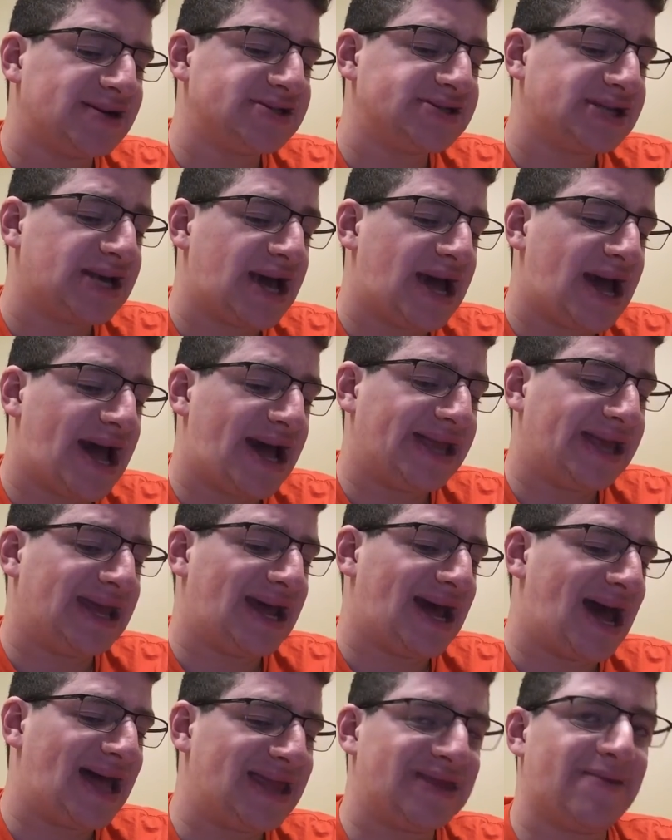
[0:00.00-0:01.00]
So those
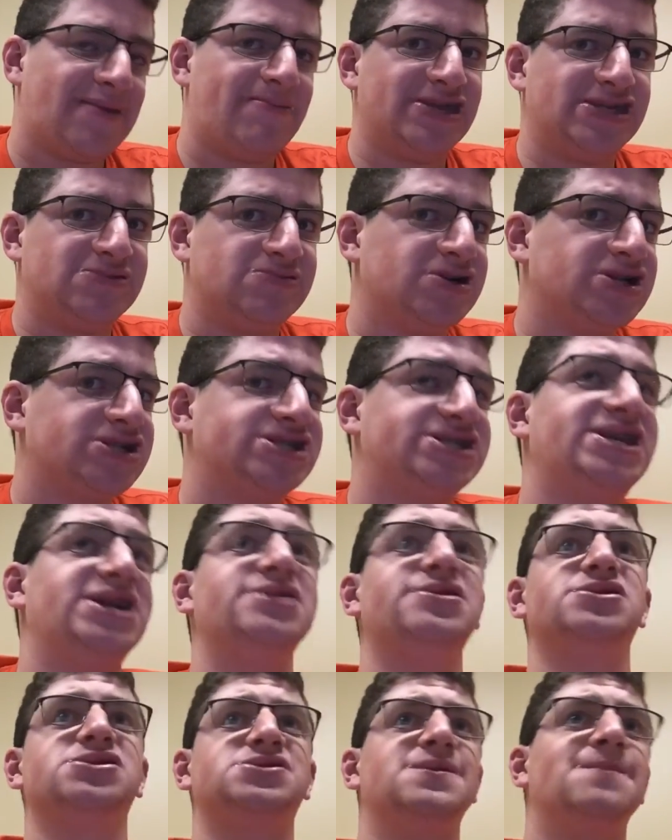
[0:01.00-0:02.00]
are your upcoming
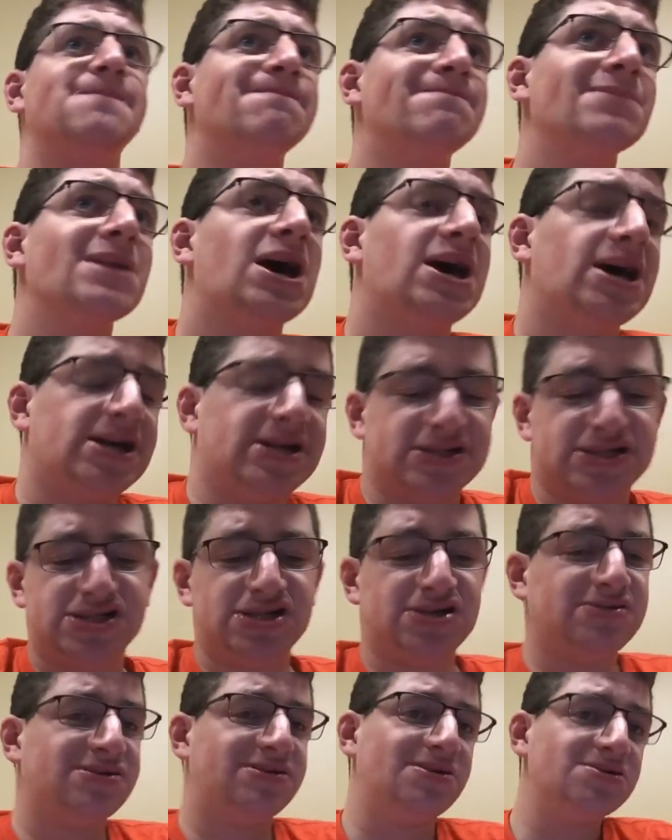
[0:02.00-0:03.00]
schedules for the Browns,
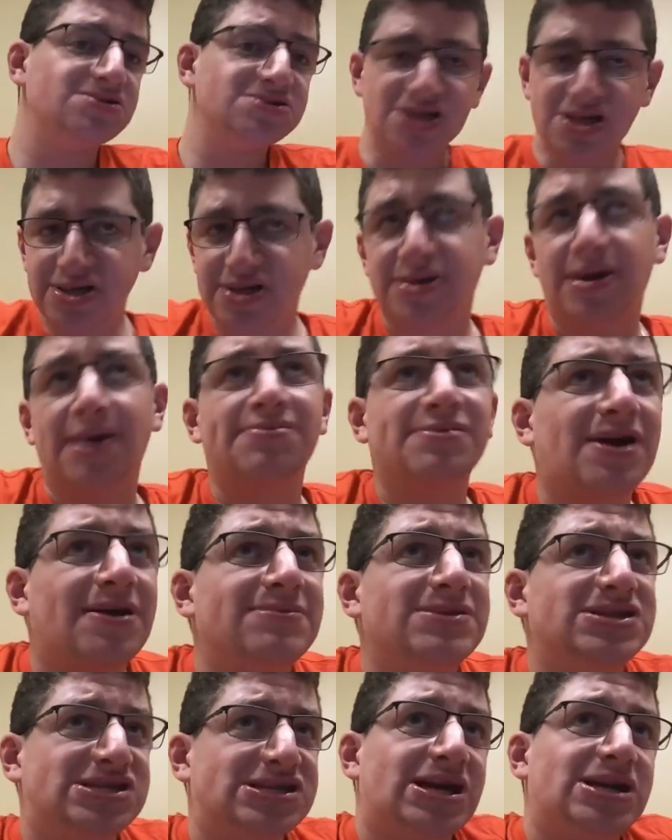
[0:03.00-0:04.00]
as the
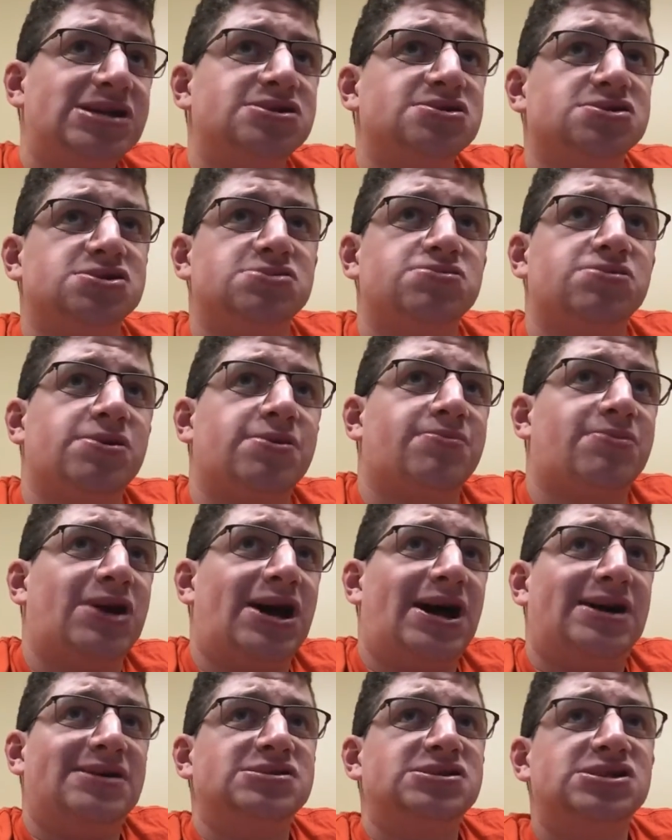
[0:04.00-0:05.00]

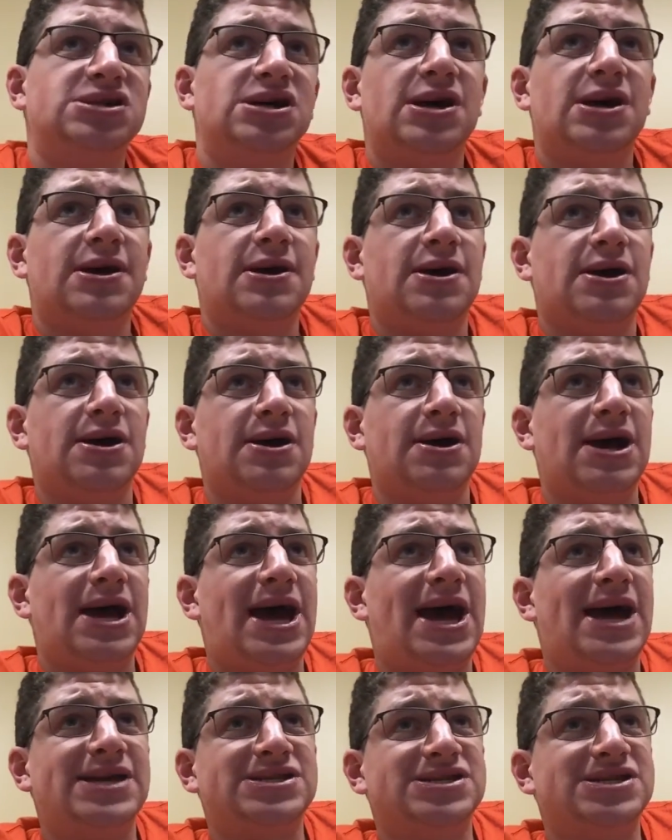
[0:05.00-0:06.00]
Patriots just added
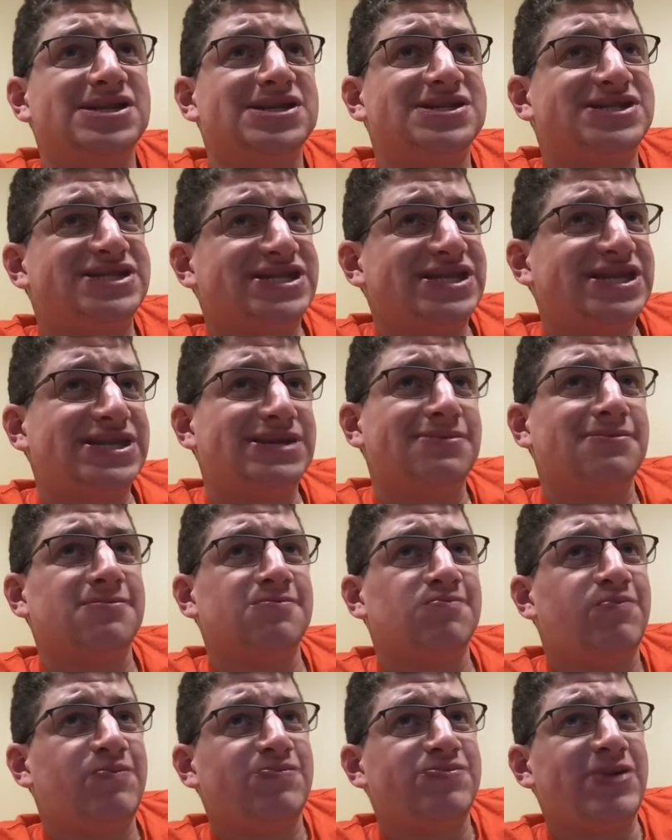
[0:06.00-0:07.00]
another
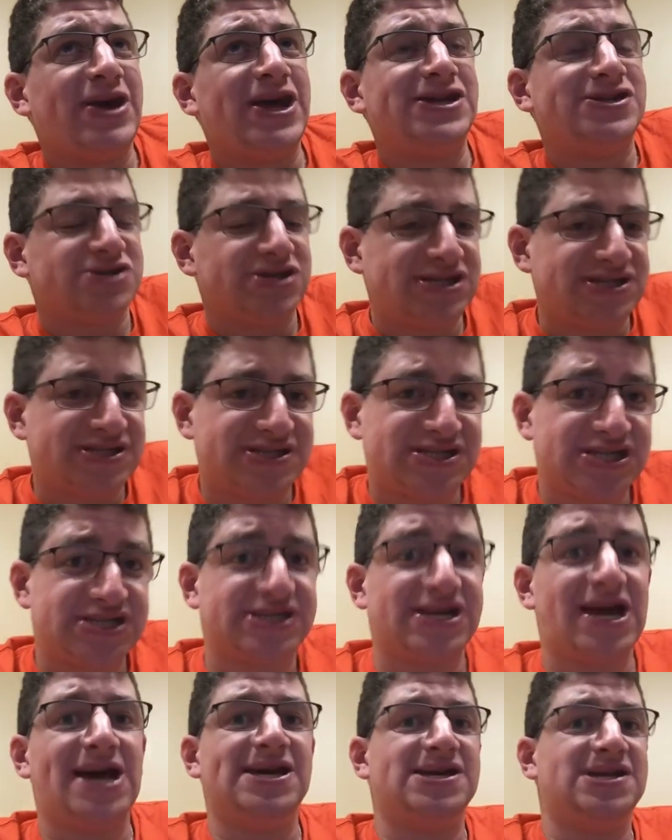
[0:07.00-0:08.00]
touchdown, and
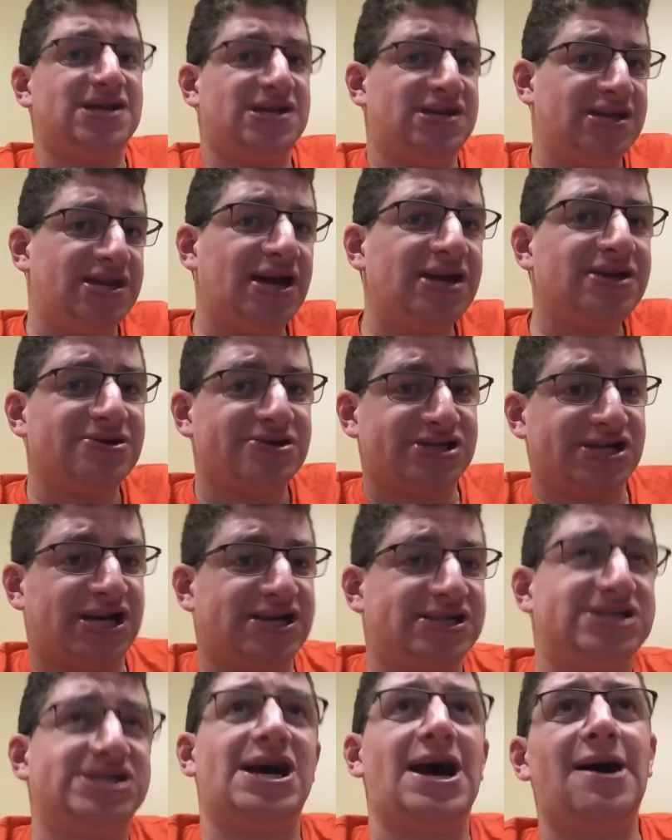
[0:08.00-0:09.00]
it is now
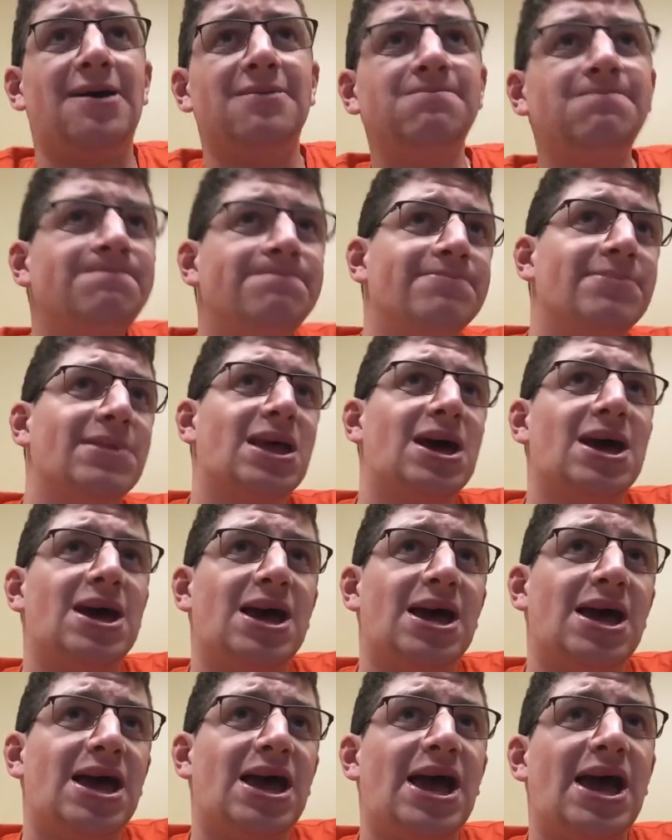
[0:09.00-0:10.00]

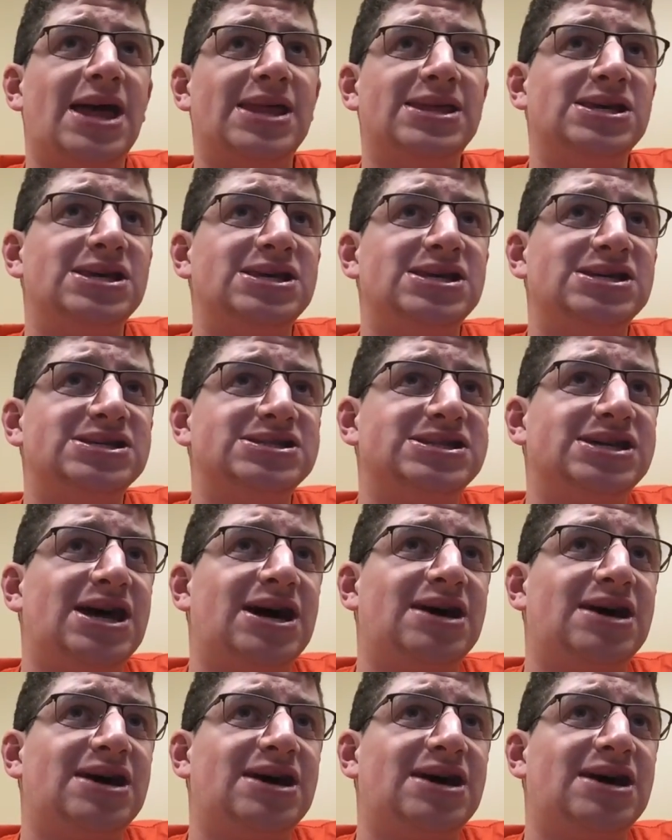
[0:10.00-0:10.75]
24-9.